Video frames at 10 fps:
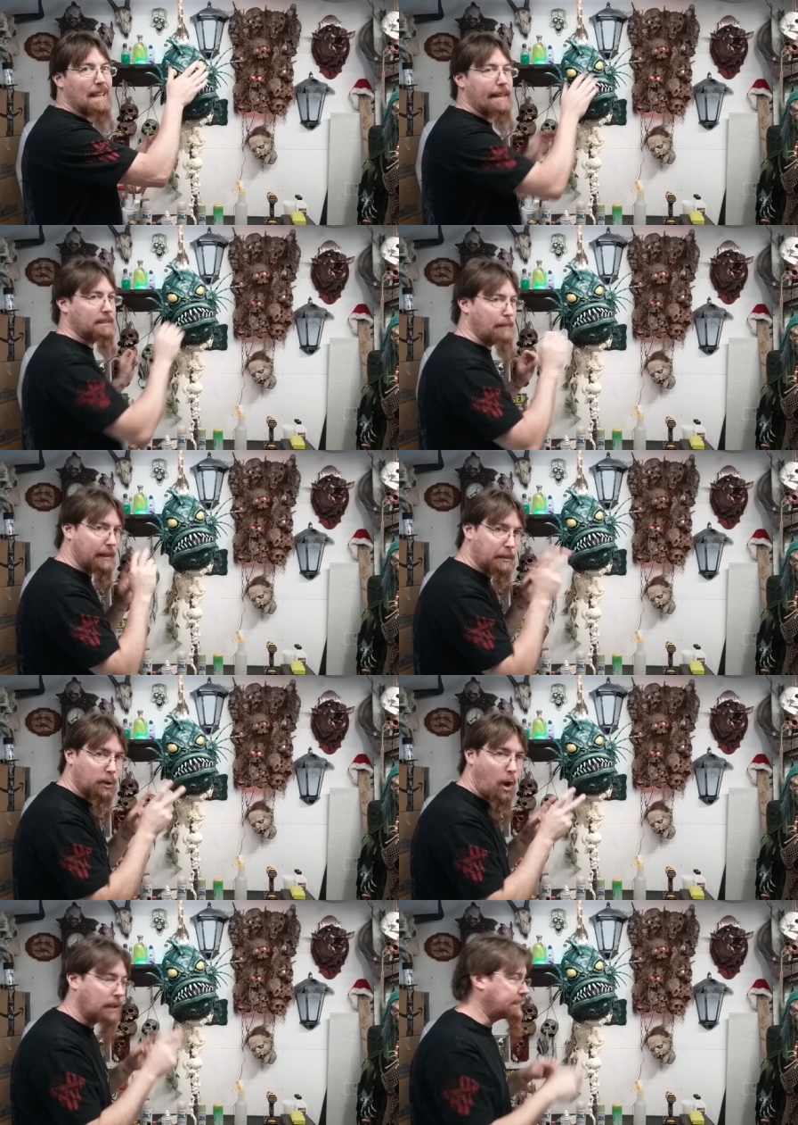his eyes to make him
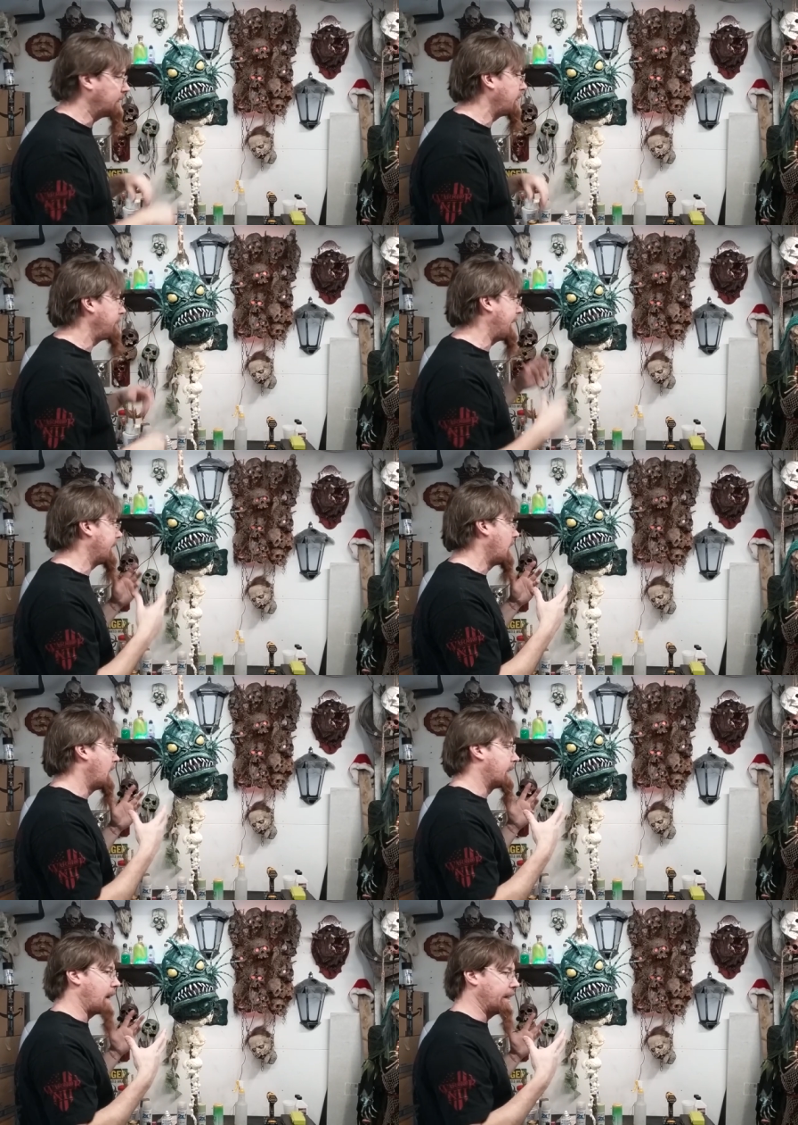glossy, to give him that
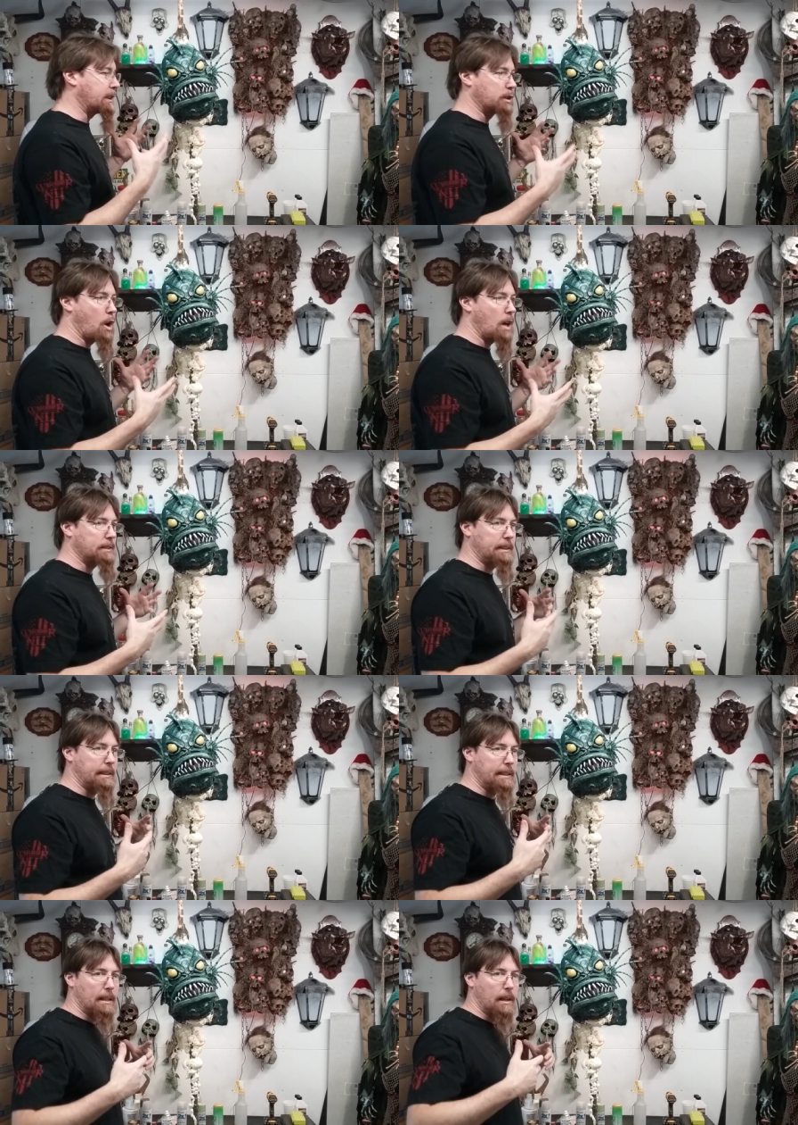kind of
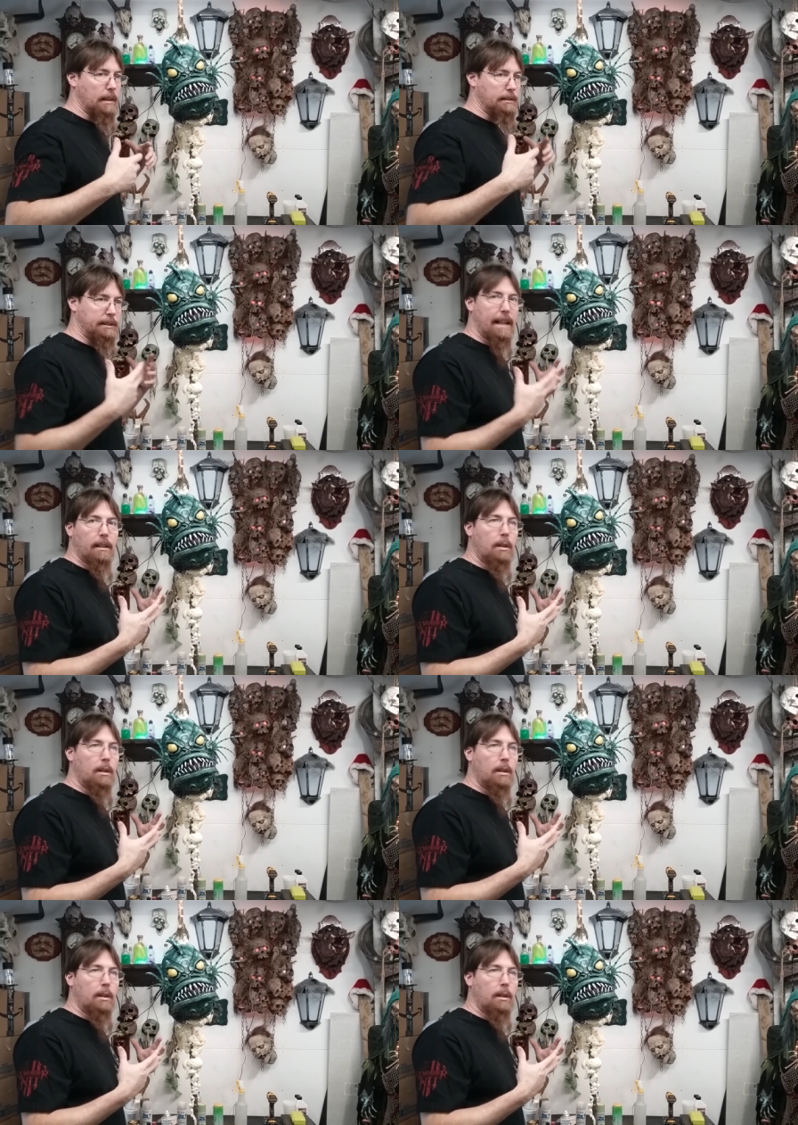glossy dead